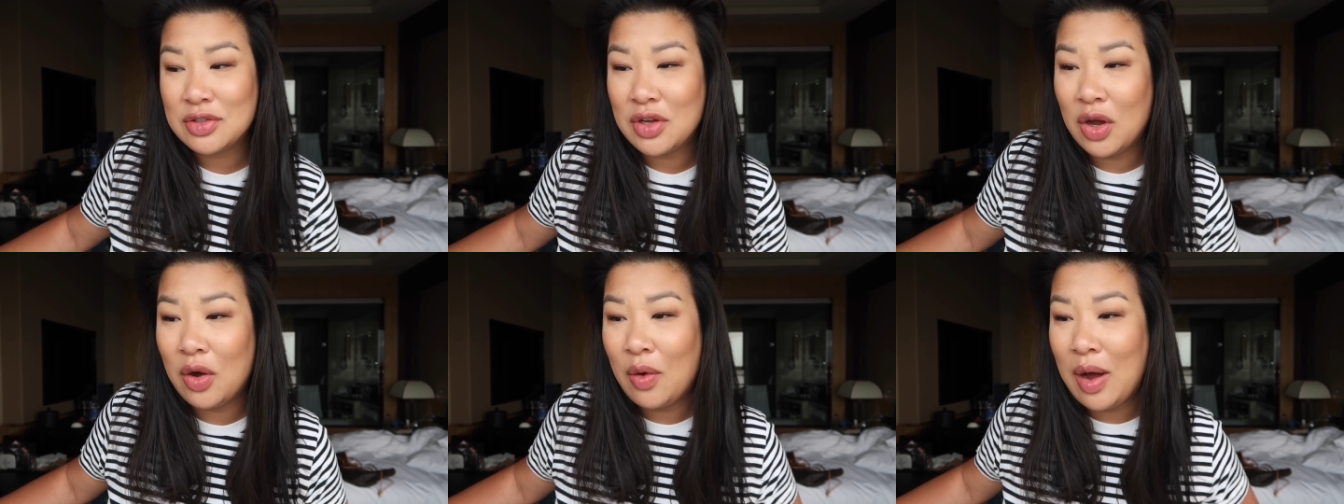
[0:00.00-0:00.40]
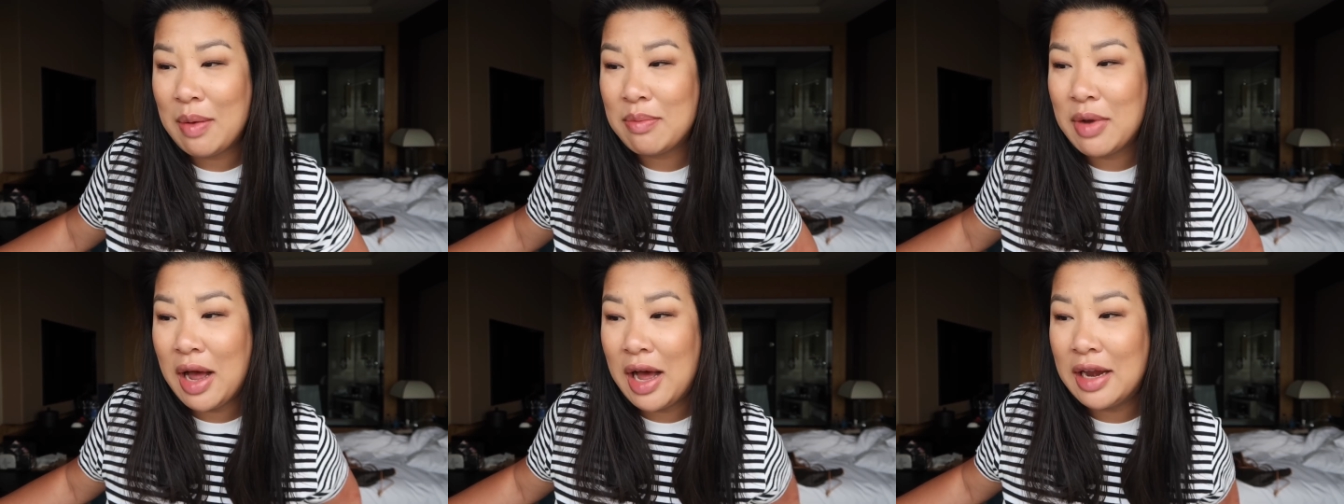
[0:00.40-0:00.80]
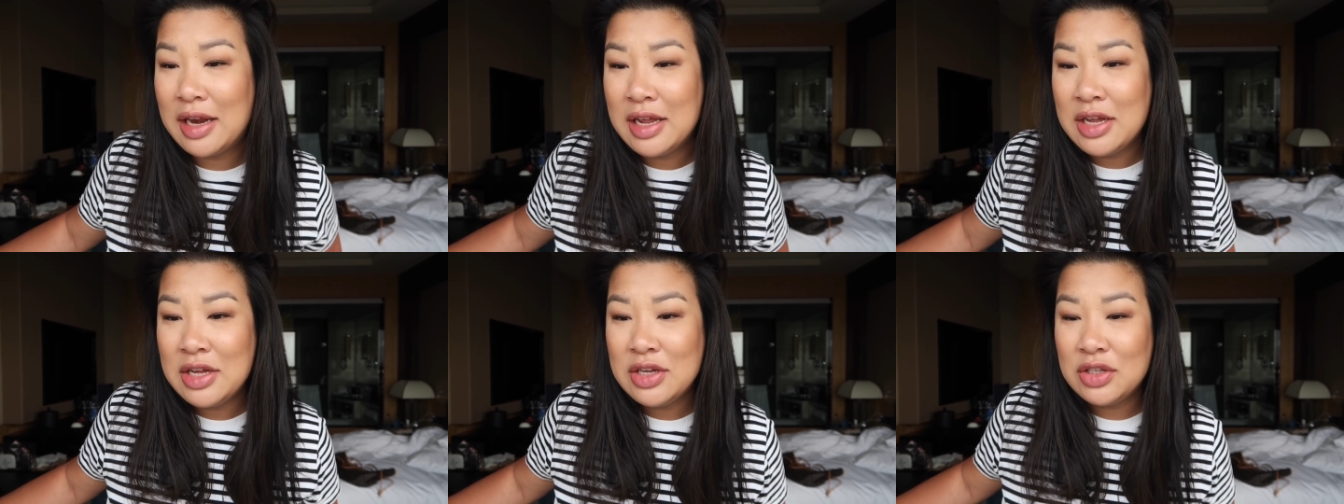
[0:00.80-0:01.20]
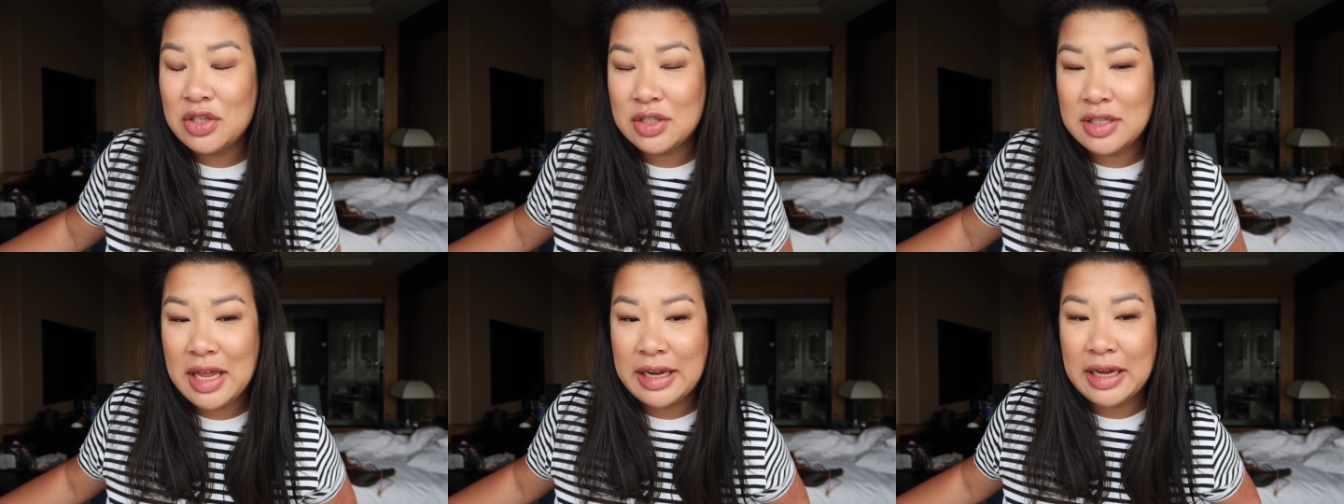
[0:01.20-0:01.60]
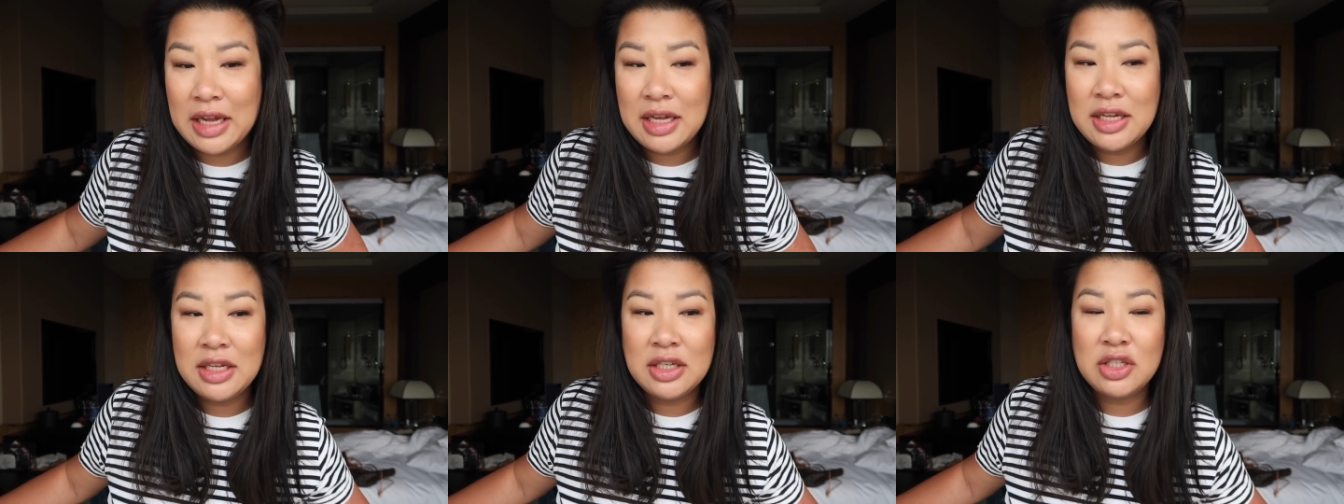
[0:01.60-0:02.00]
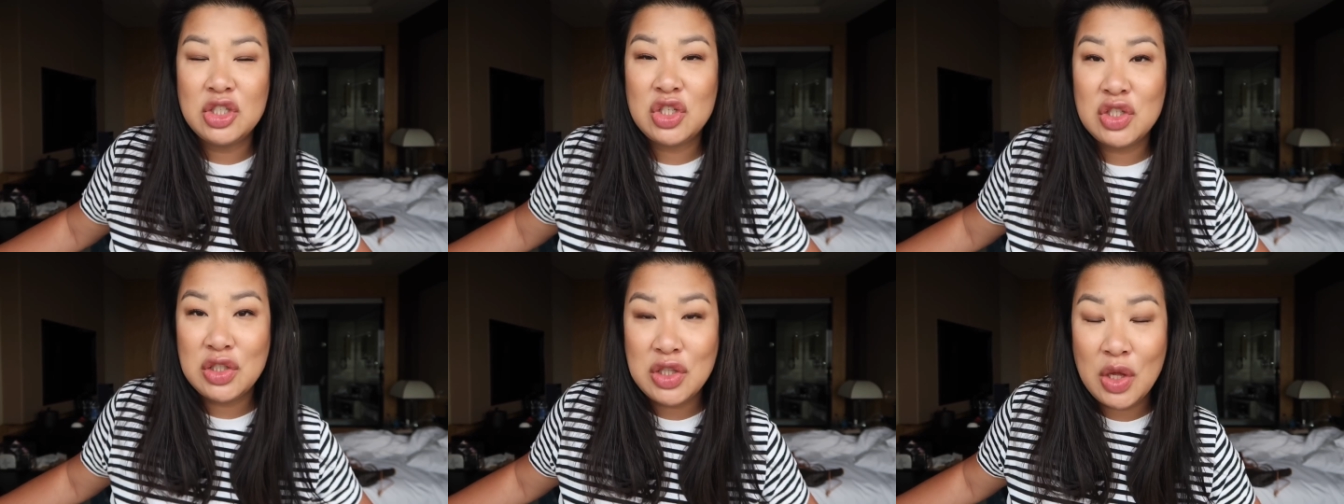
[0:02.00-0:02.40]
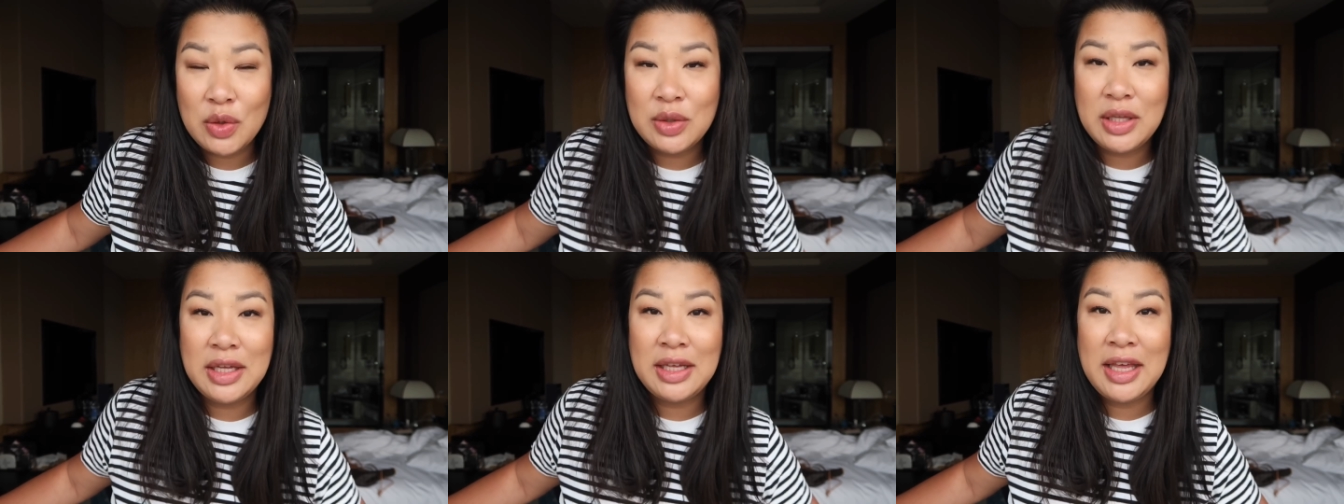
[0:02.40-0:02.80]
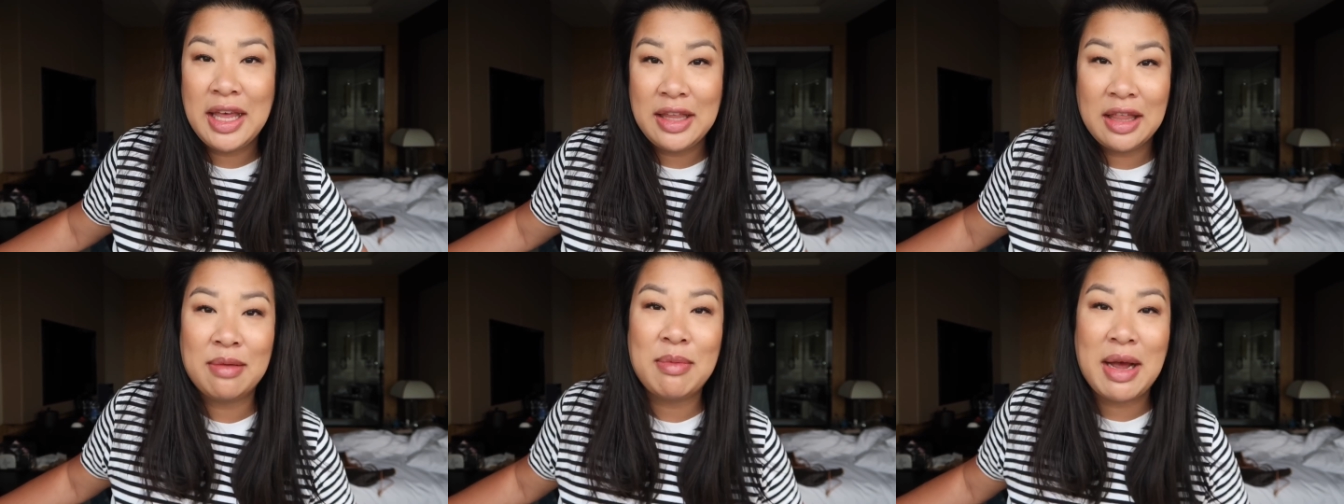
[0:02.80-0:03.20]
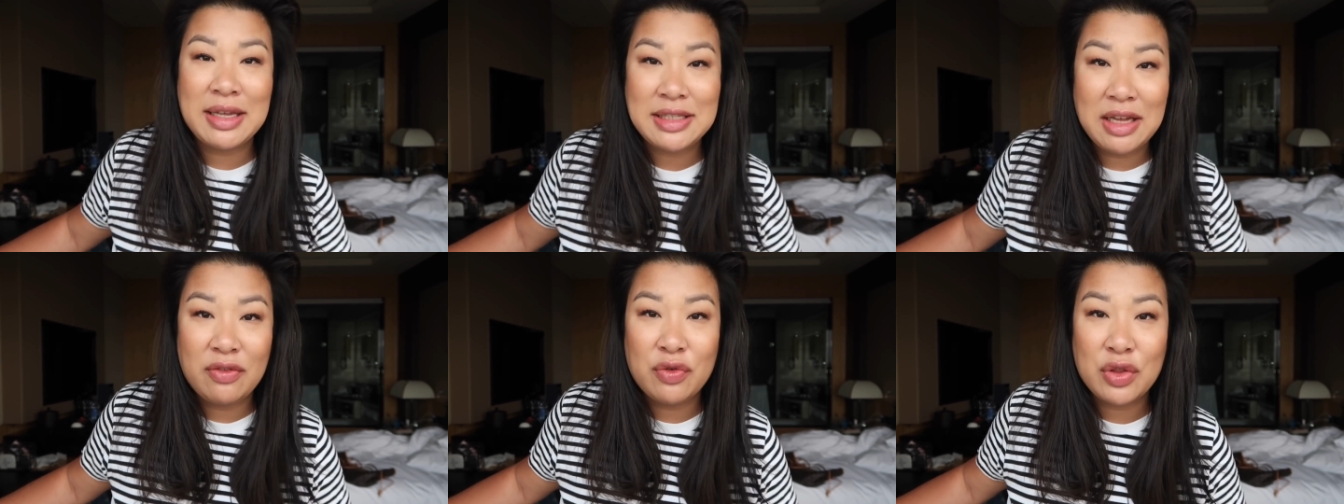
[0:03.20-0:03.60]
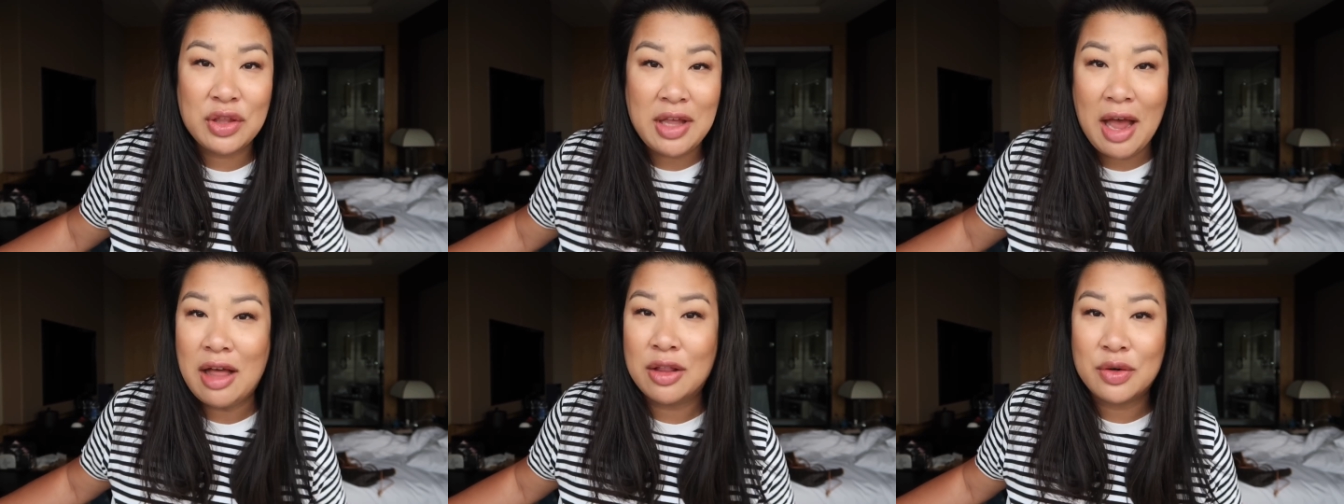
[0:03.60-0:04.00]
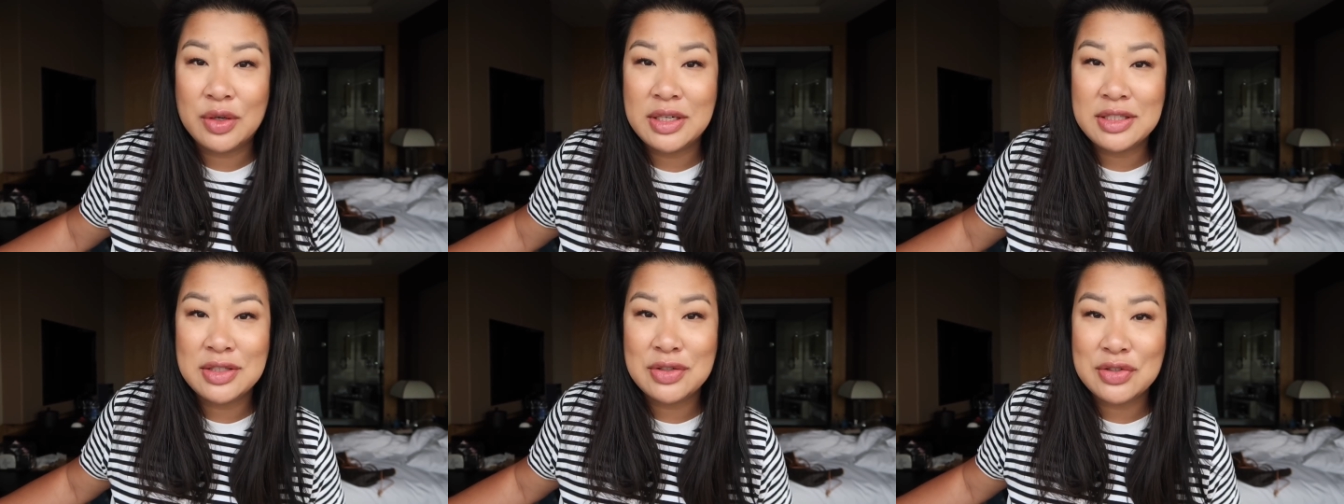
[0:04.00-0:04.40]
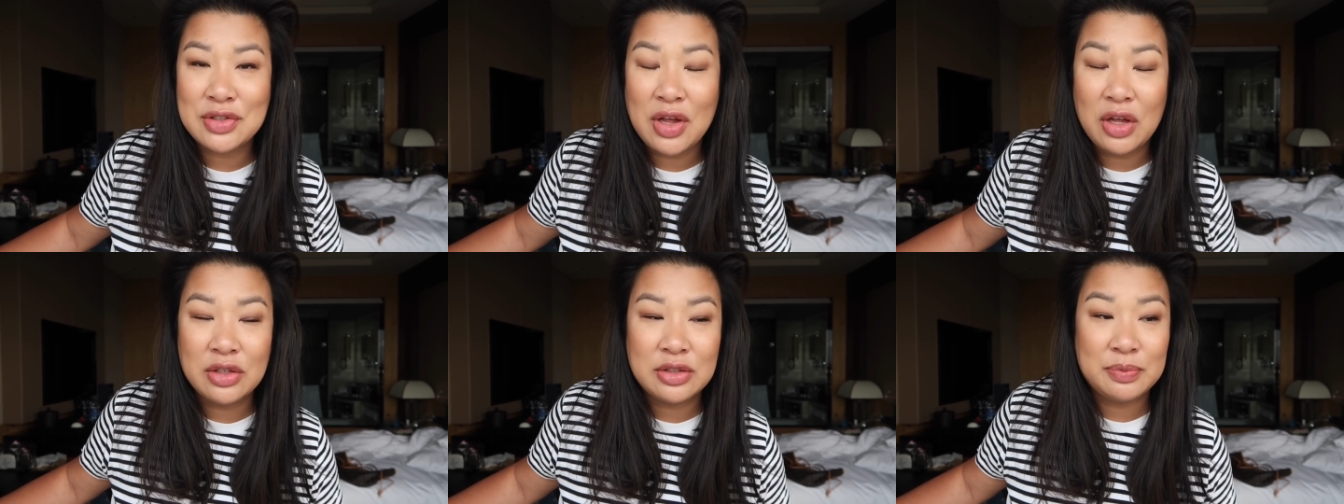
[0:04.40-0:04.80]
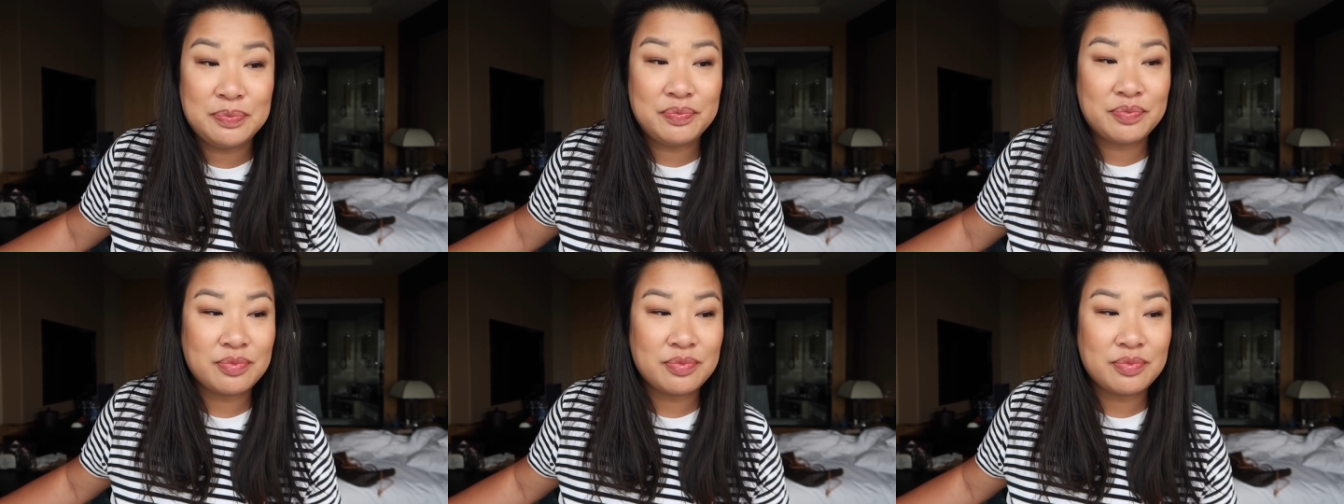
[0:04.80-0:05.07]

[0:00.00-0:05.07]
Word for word: So I'm not just like slowly killing myself with calories and salt.